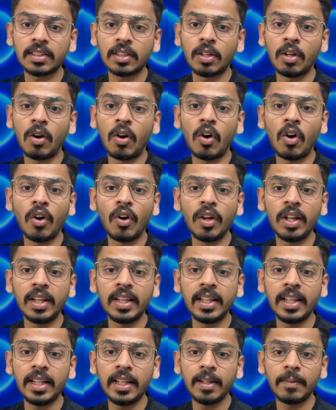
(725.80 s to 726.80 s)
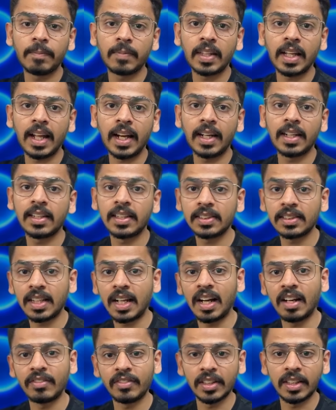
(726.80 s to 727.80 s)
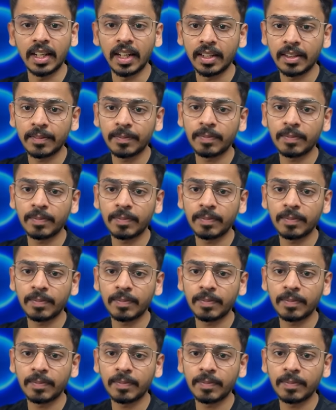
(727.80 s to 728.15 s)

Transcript: all the characters after that.